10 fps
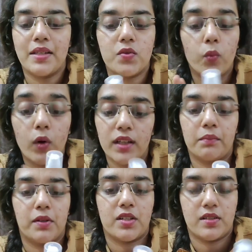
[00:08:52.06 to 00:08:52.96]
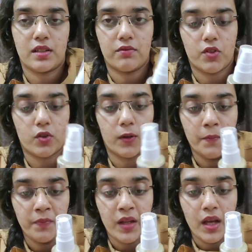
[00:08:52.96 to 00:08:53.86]
it's worth purchasing for
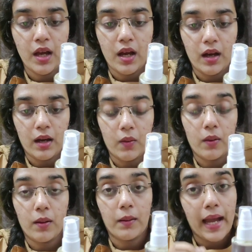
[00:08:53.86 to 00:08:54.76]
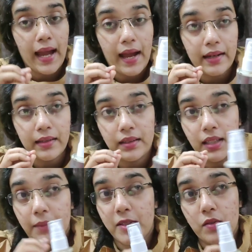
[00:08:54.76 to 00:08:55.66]
sure. And
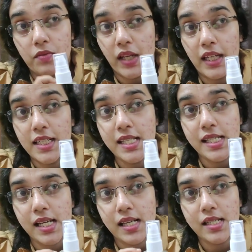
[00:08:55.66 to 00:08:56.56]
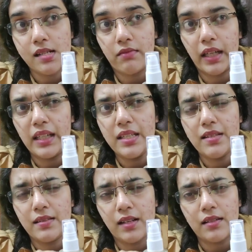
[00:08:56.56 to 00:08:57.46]
coming to fragrance, it has a very
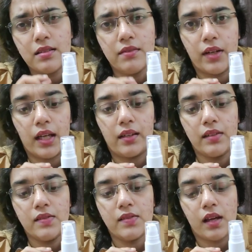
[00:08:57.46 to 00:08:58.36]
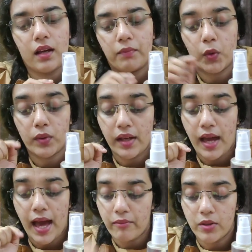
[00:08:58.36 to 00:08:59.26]
subtle fragrance, though they
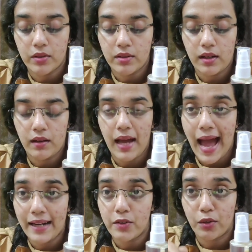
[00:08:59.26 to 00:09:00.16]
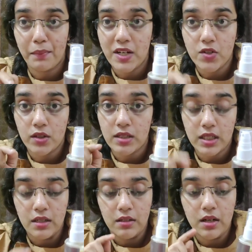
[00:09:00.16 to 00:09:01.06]
haven't added or mentioned
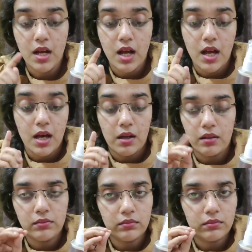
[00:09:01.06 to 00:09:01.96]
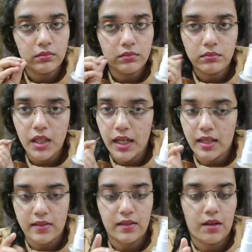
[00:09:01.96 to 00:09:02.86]
it here.
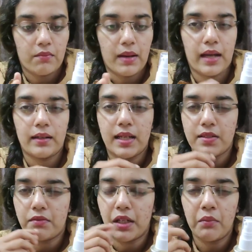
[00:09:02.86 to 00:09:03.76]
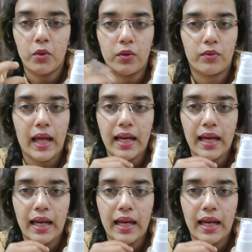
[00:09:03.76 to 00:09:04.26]
It doesn't have bad, it has a very beautiful,